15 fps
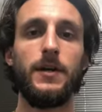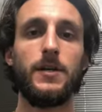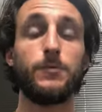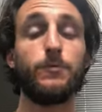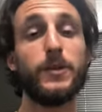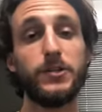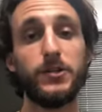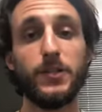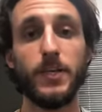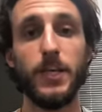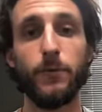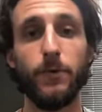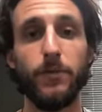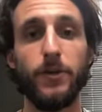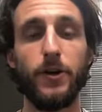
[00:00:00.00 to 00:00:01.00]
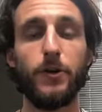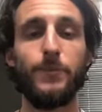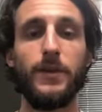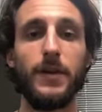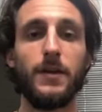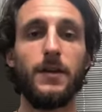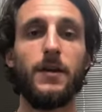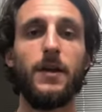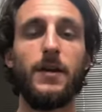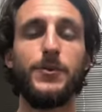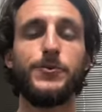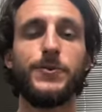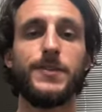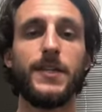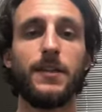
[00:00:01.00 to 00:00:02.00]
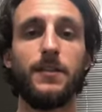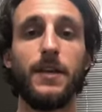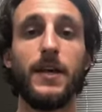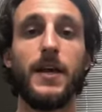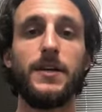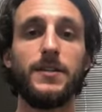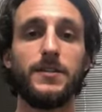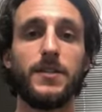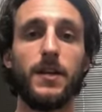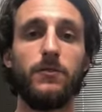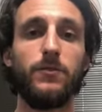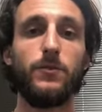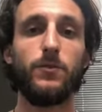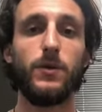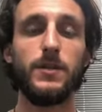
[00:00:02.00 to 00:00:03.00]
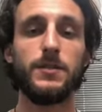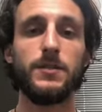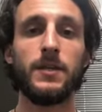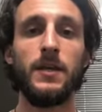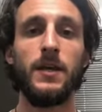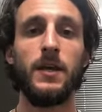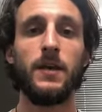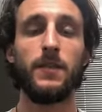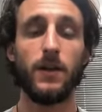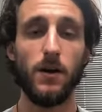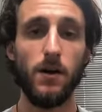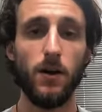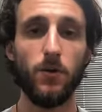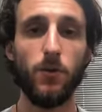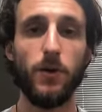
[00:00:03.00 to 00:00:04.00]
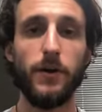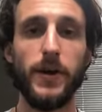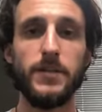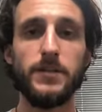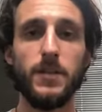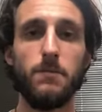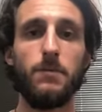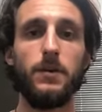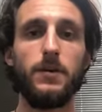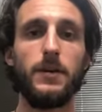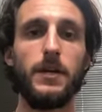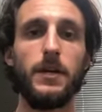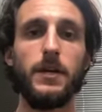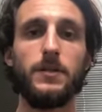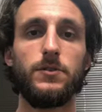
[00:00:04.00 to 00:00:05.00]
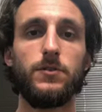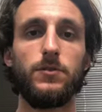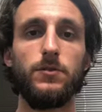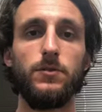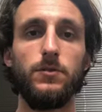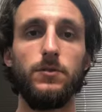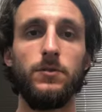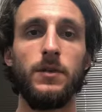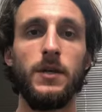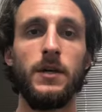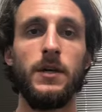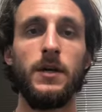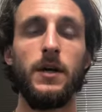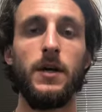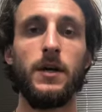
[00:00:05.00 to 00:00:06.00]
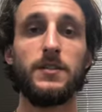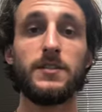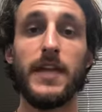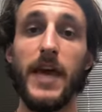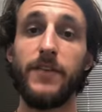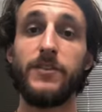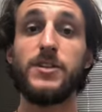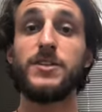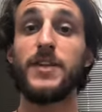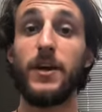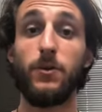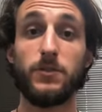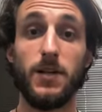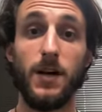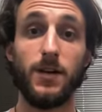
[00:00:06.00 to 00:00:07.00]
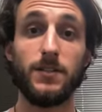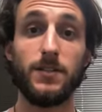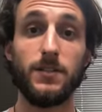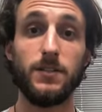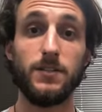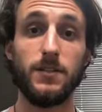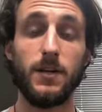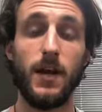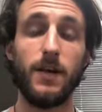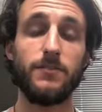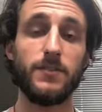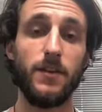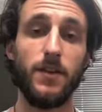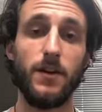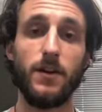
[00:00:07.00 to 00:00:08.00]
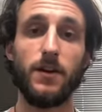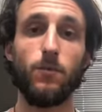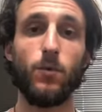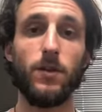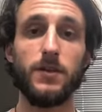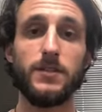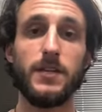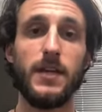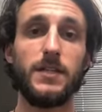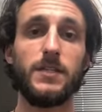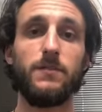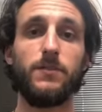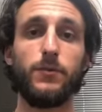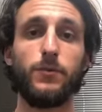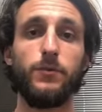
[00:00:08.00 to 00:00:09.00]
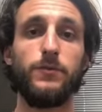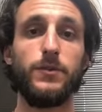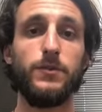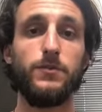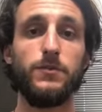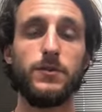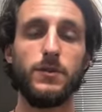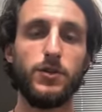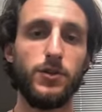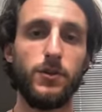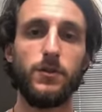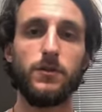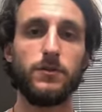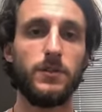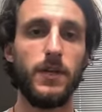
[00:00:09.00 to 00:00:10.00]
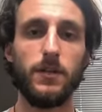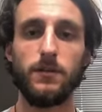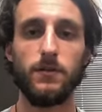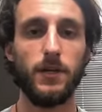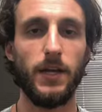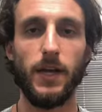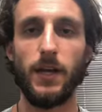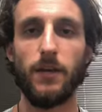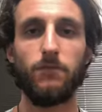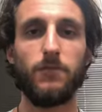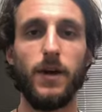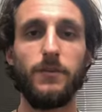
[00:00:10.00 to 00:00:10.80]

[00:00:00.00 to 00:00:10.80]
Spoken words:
Especially chemotherapy. And an interesting thing I discovered was the Kangen water has the ability to scavenge cytotoxins. And I saw that on one of the scientific reviews and journals that, again,